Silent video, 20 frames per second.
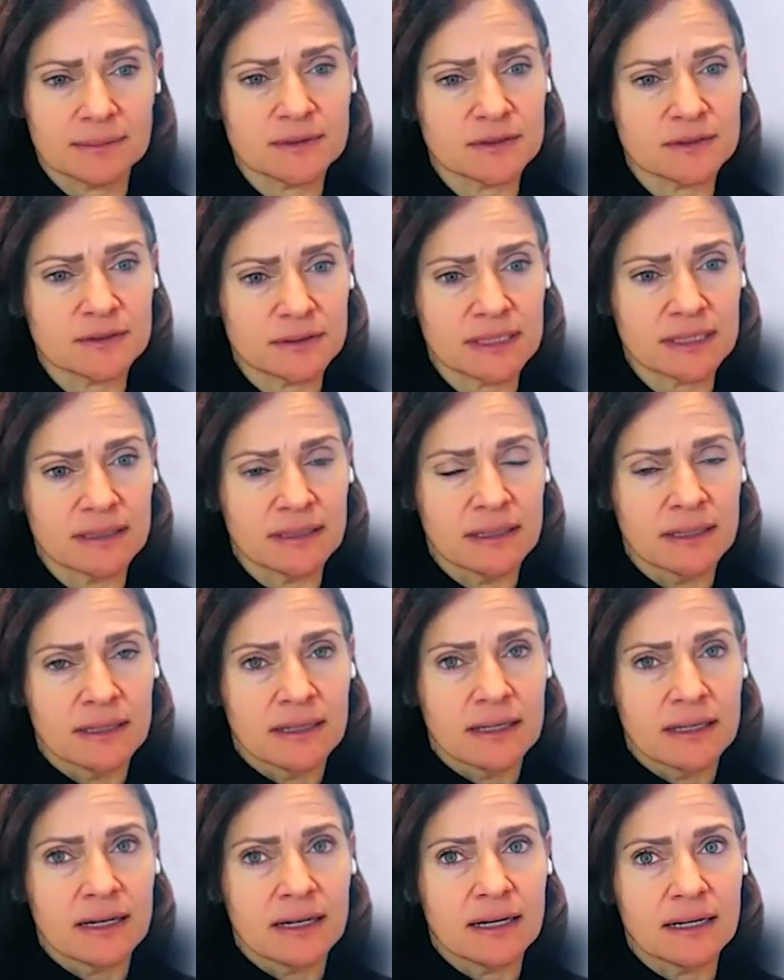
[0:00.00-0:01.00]
Absolutely.
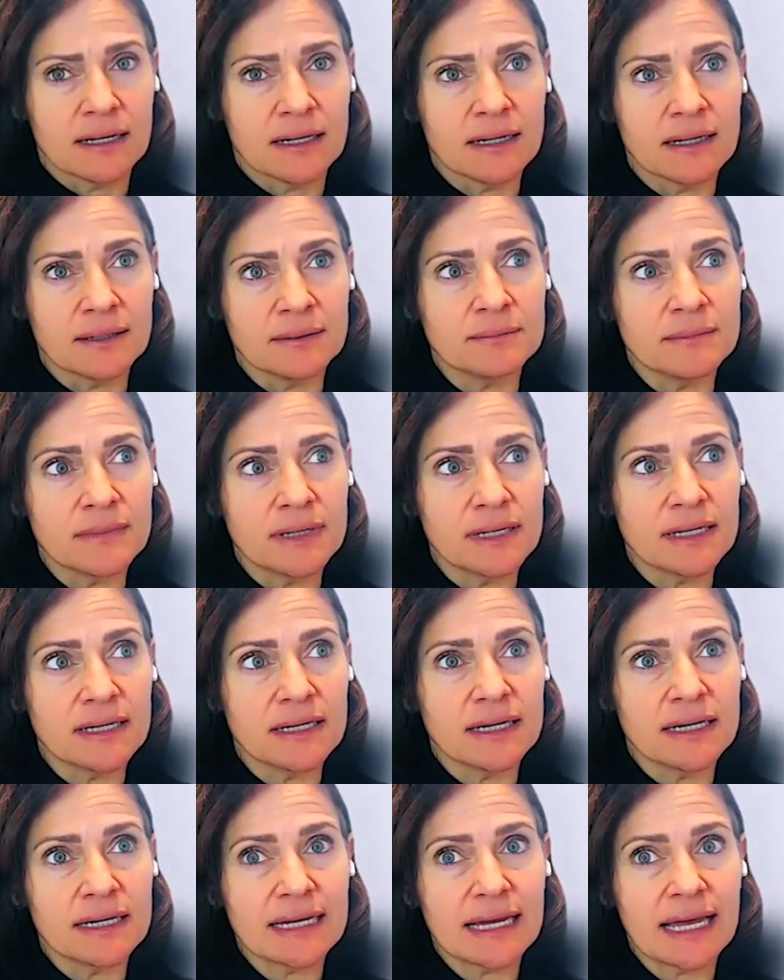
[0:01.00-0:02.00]
And
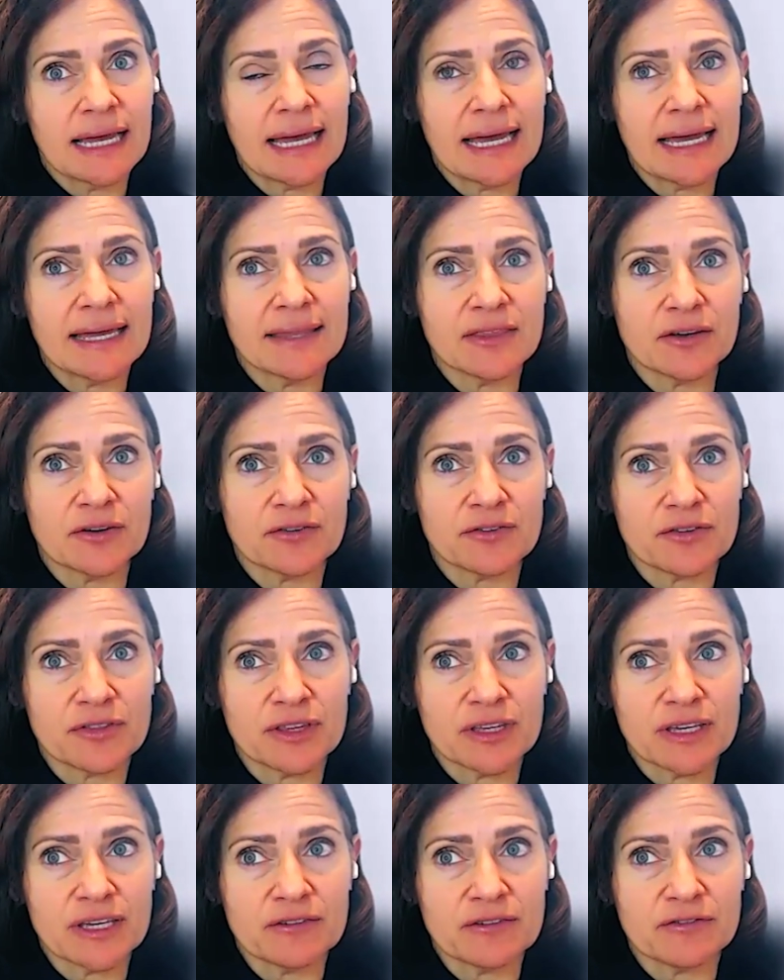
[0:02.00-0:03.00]

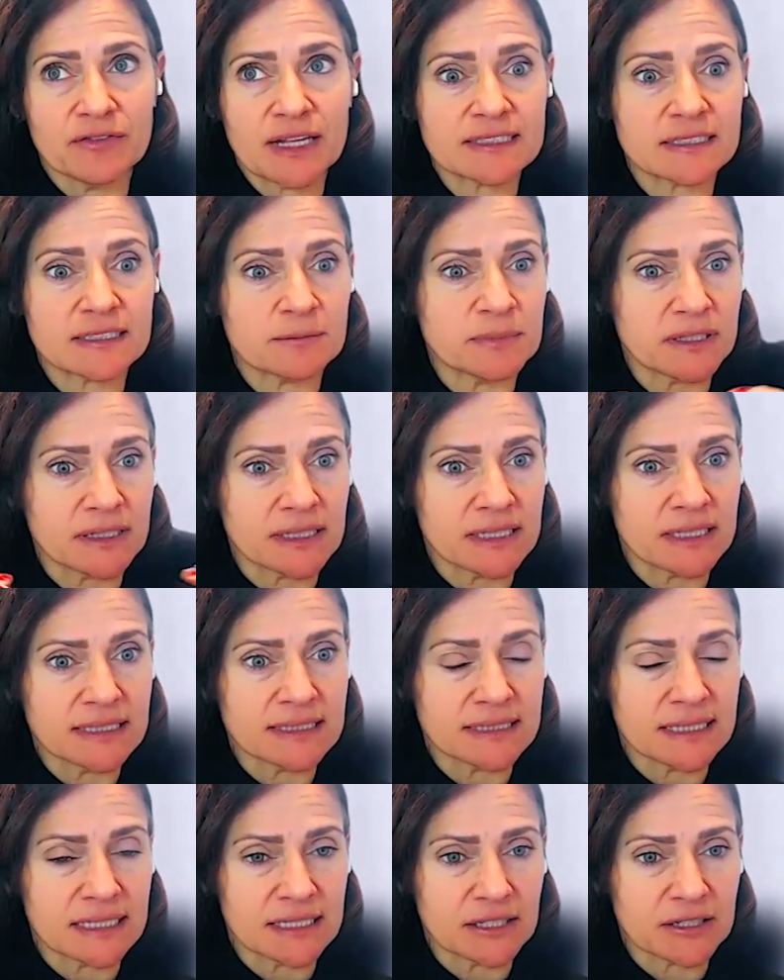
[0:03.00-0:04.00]
the
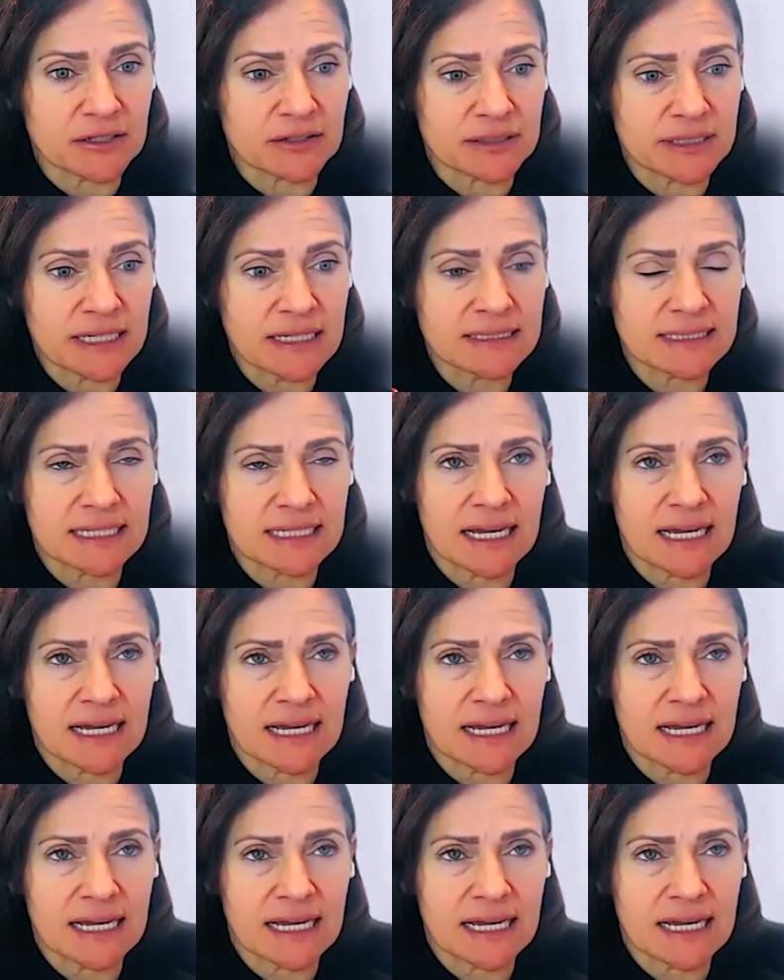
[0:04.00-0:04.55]
flexibilities that it creates.